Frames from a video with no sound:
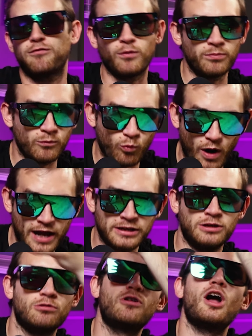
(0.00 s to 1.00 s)
from when
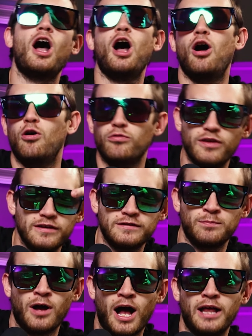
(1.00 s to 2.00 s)
you go
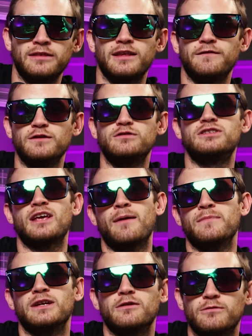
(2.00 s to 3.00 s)
this month, if you
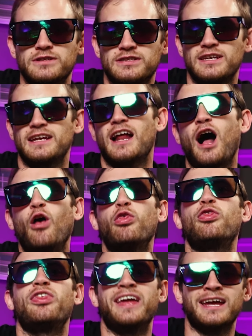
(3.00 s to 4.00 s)
send me your receipt, I'll
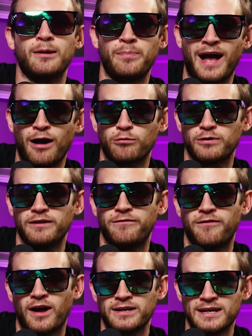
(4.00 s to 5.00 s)
think about
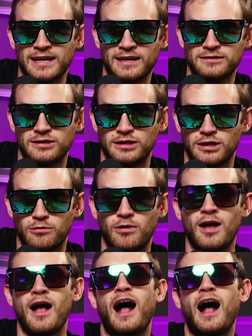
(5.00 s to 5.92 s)
refunding it to you.